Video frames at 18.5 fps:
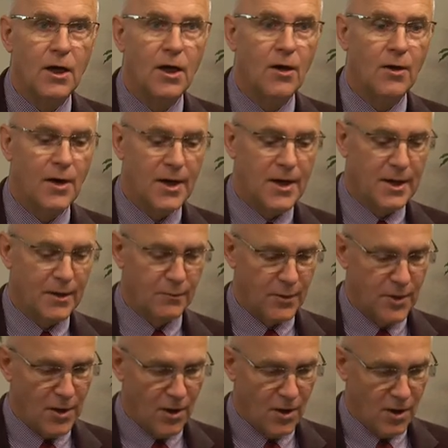All right, here
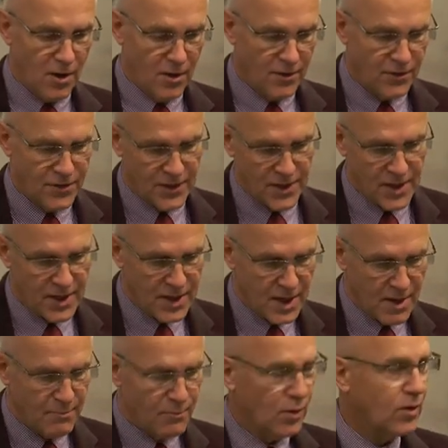we are,
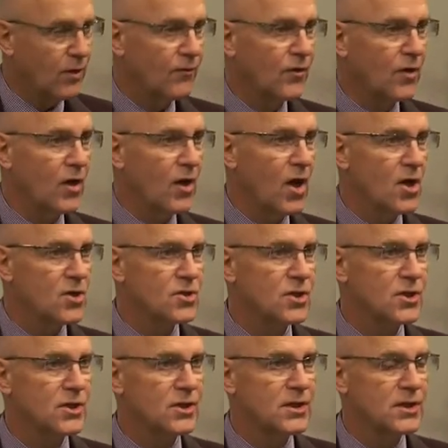the book of
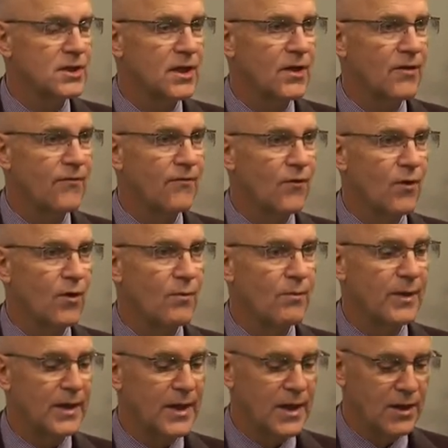Colossians for
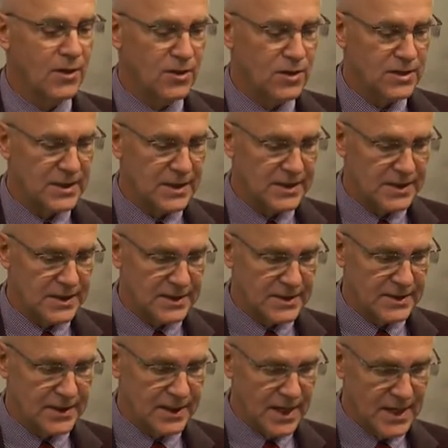beginners. This
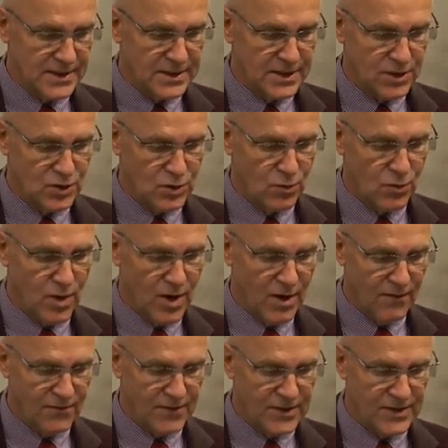is lesson
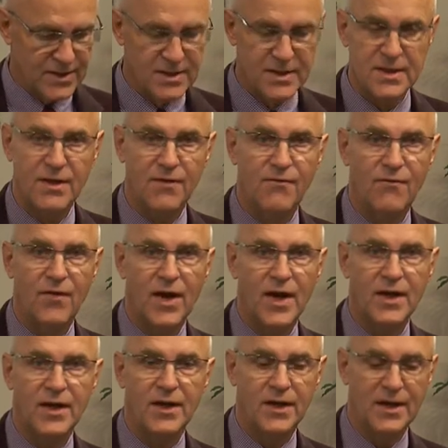12. This is the
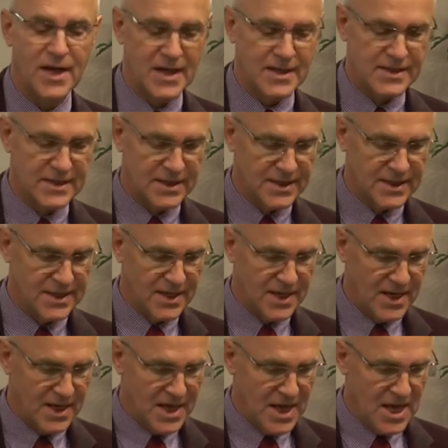final lesson
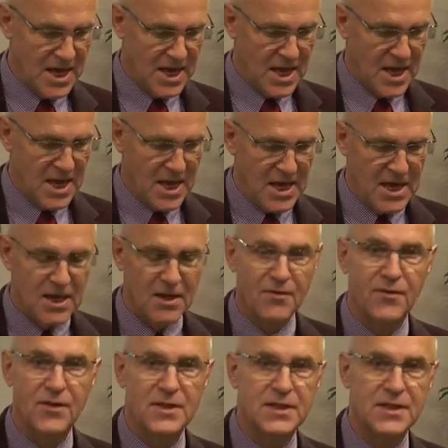
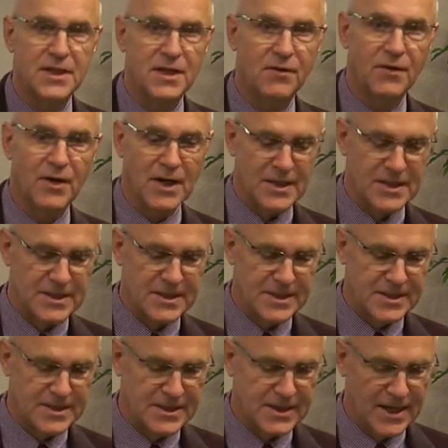in the
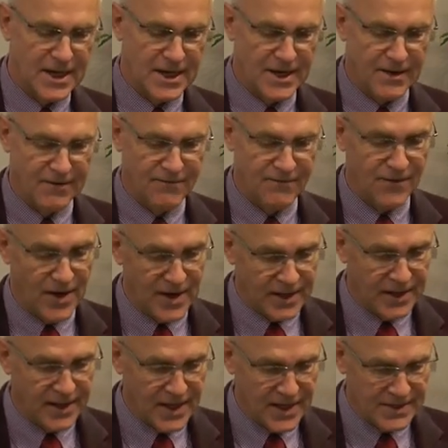series.
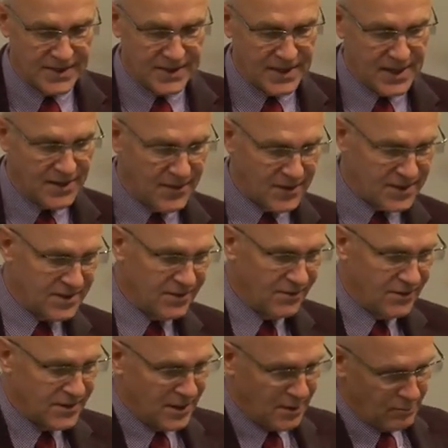Final lesson in the
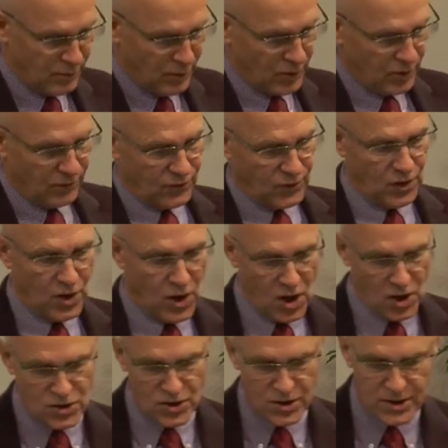series on book of
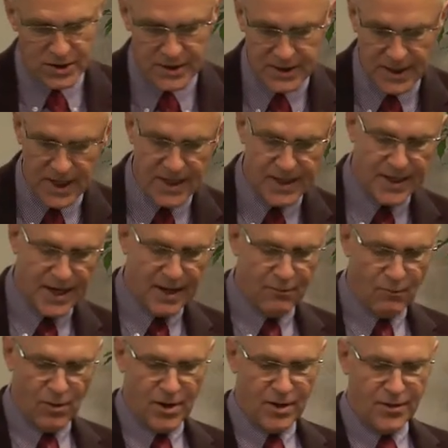Colossians, and I
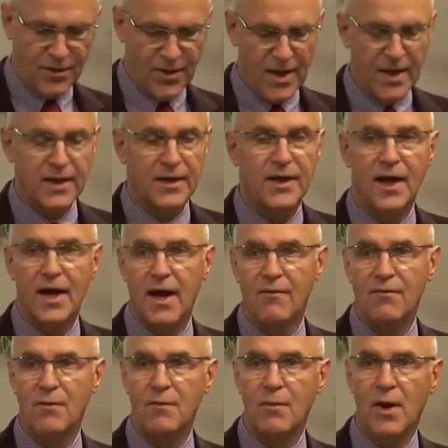want to thank
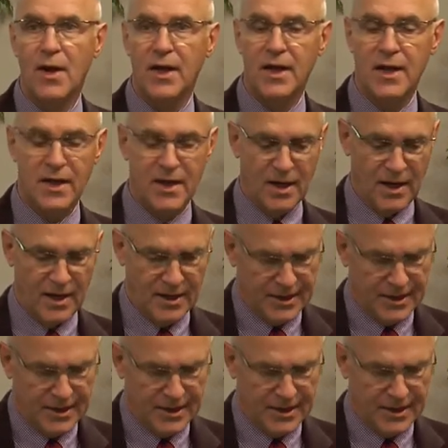everybody